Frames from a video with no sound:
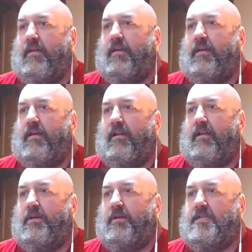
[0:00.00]
Yeah,
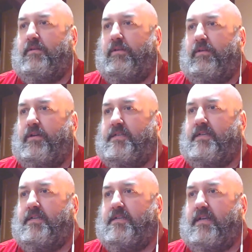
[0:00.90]
Loki73
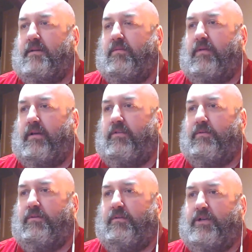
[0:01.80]
says the same thing. Do
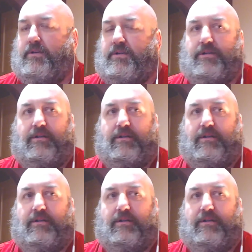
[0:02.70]
you agree, Josh?